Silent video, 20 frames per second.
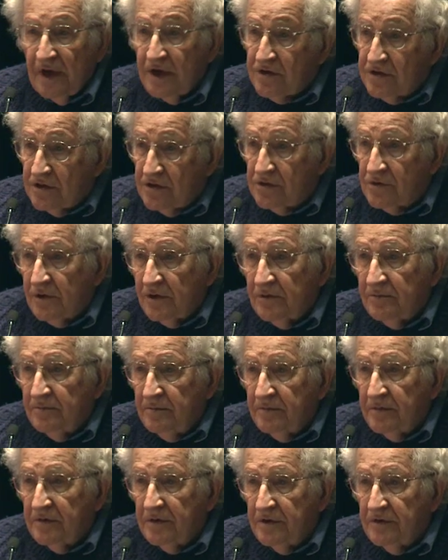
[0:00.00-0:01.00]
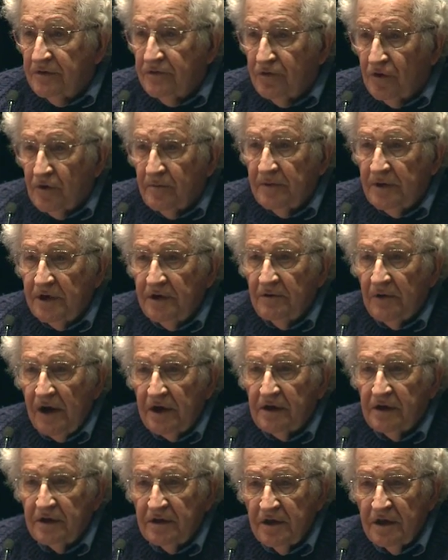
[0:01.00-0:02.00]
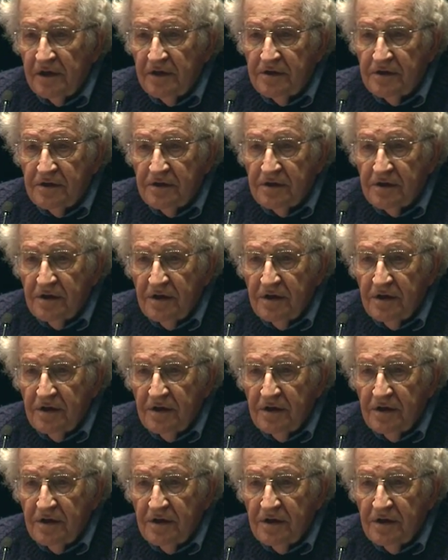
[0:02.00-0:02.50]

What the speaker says: as Israel formally recognizes,